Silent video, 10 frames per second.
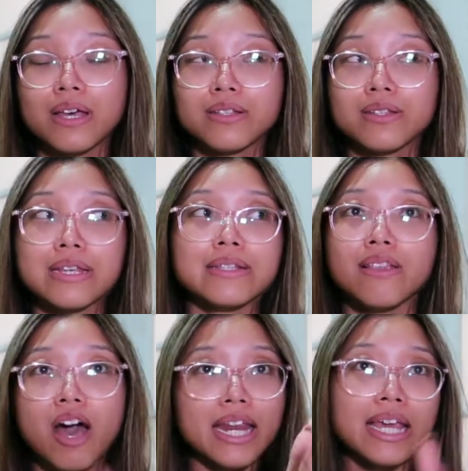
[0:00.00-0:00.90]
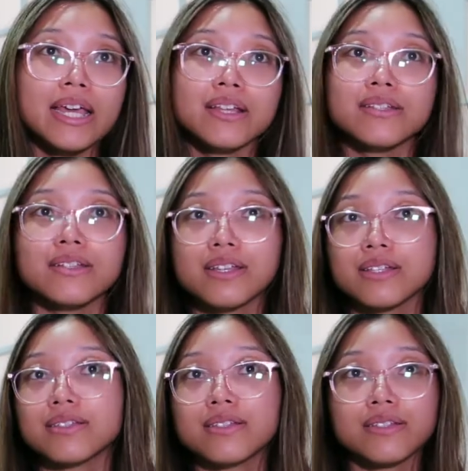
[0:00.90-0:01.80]
to test lighting, to
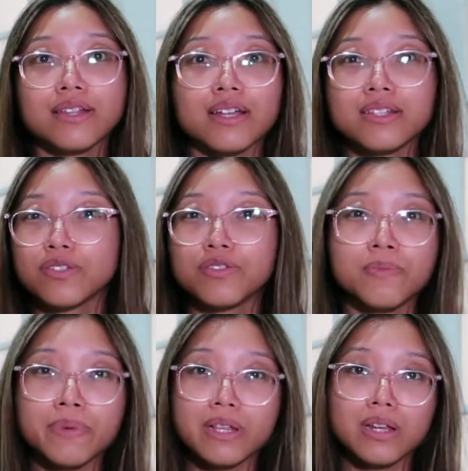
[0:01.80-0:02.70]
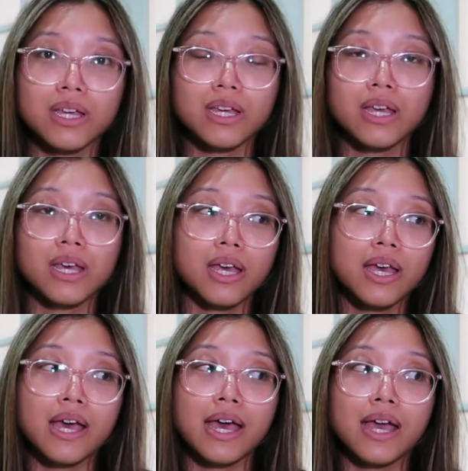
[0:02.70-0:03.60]
test its usability
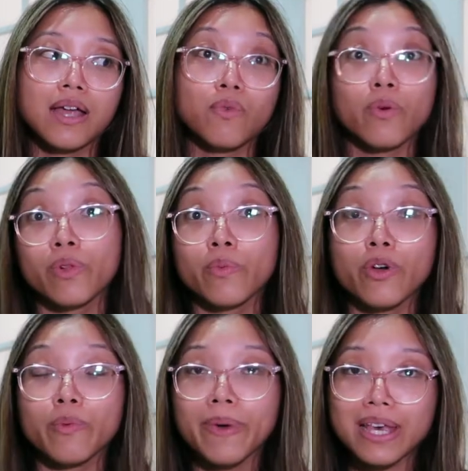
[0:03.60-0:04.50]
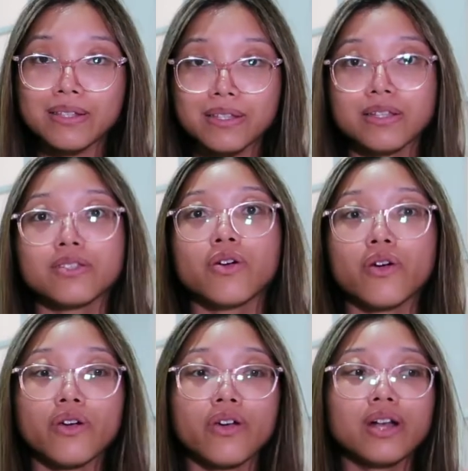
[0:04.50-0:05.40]
and what will work best. So
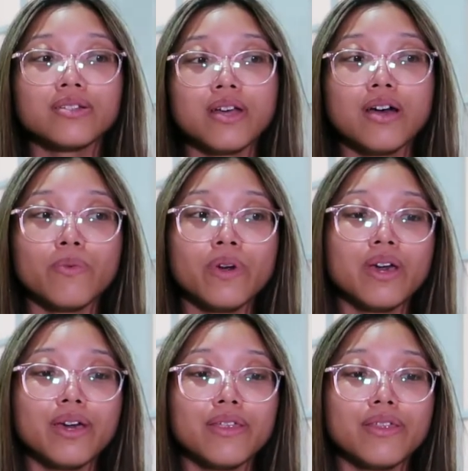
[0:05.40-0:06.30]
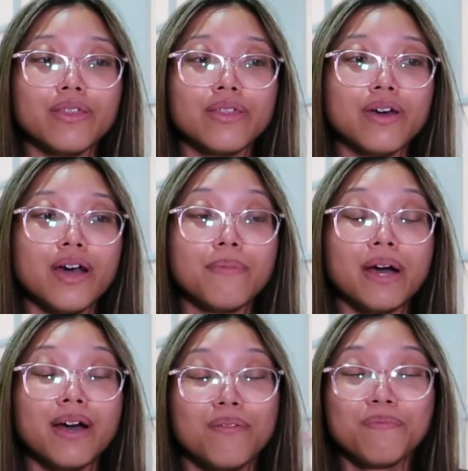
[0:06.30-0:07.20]
I'll start with,
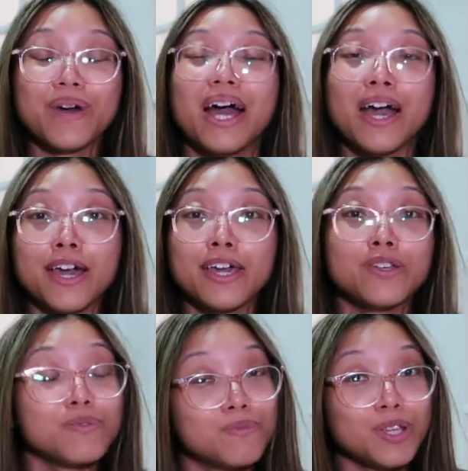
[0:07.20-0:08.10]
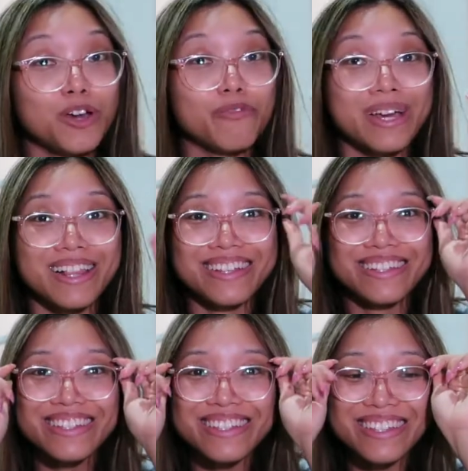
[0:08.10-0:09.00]
I take off my
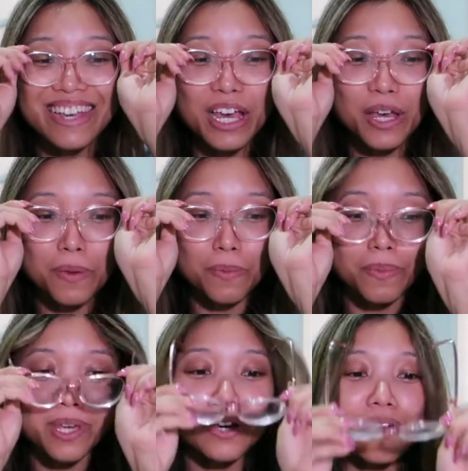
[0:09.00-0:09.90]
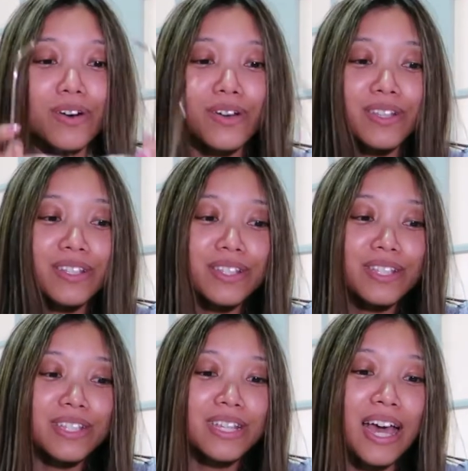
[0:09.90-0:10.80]
glasses because
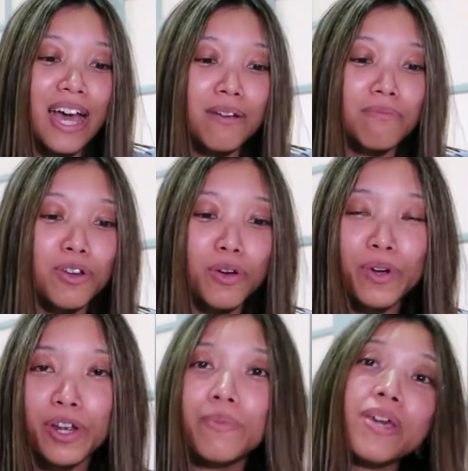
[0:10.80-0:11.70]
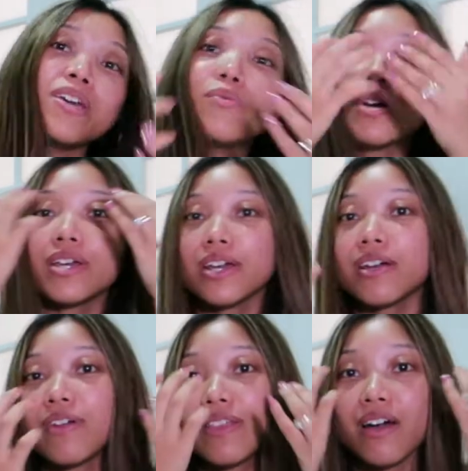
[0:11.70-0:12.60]
you know, we're going to be working
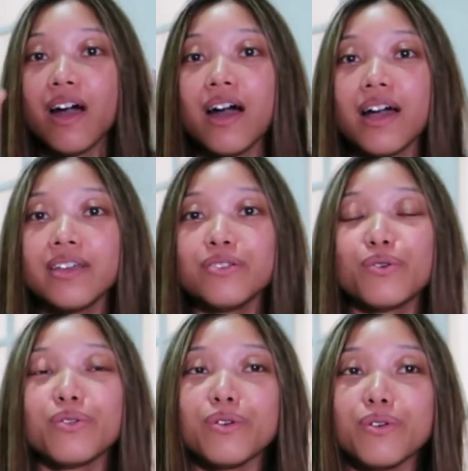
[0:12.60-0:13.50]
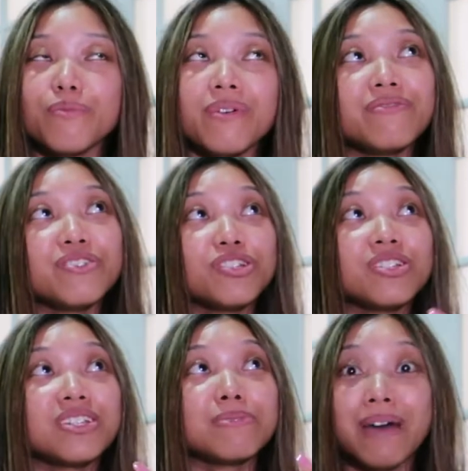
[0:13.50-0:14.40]
around the eyes, although my vision
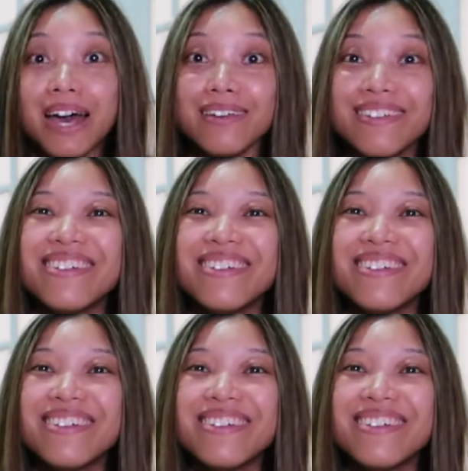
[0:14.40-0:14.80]
is bad.